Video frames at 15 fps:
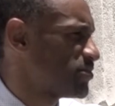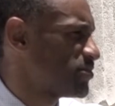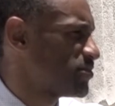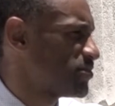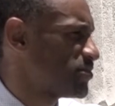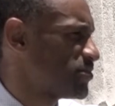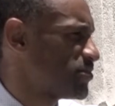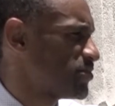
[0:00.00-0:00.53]

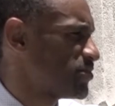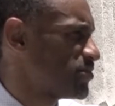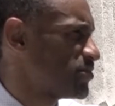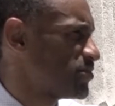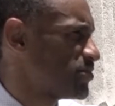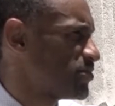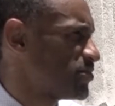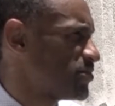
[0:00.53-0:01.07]

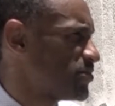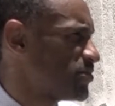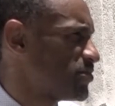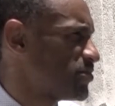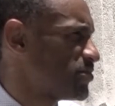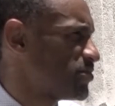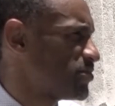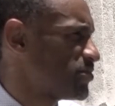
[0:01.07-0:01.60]

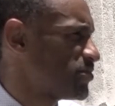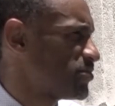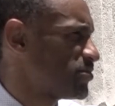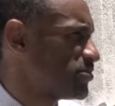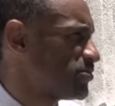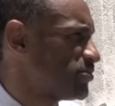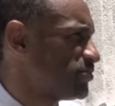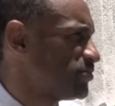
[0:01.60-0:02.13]

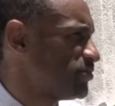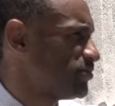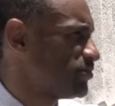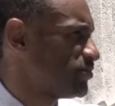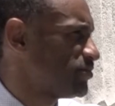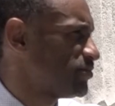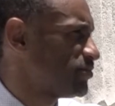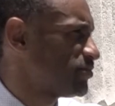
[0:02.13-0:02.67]

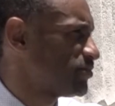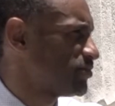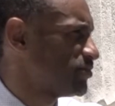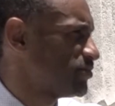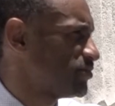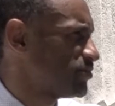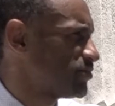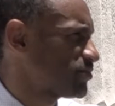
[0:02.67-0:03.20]

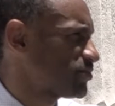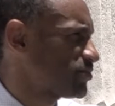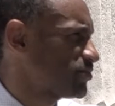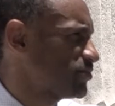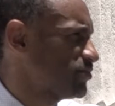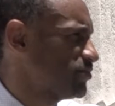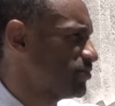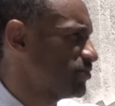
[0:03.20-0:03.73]

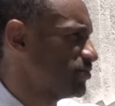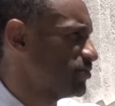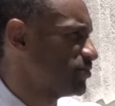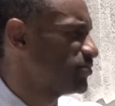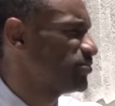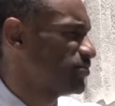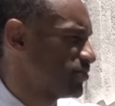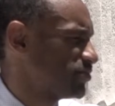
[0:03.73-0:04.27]

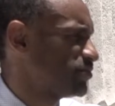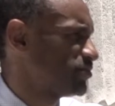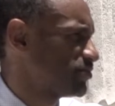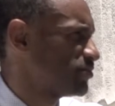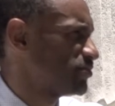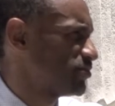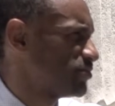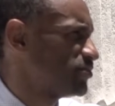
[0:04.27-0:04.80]

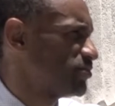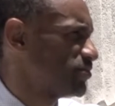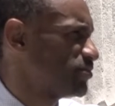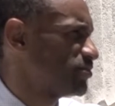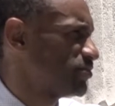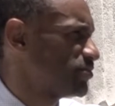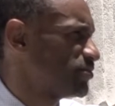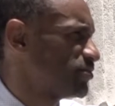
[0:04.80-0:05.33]

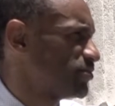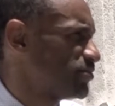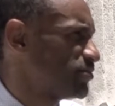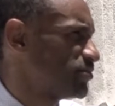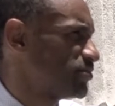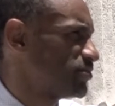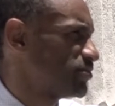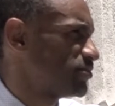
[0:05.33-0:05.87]

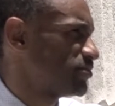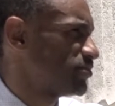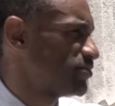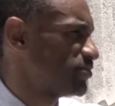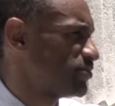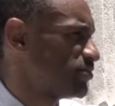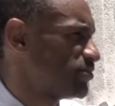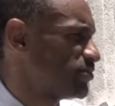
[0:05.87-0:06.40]

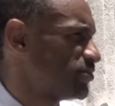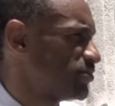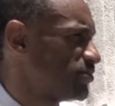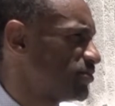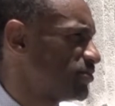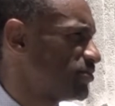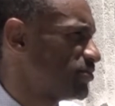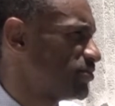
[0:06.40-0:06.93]

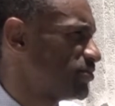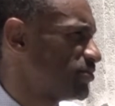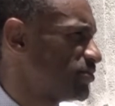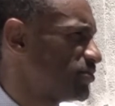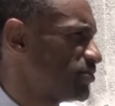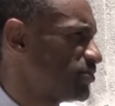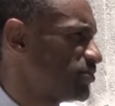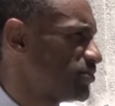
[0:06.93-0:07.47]

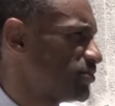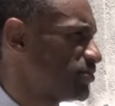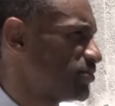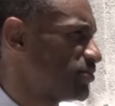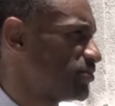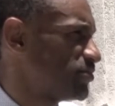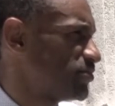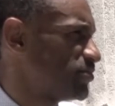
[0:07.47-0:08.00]
(silent)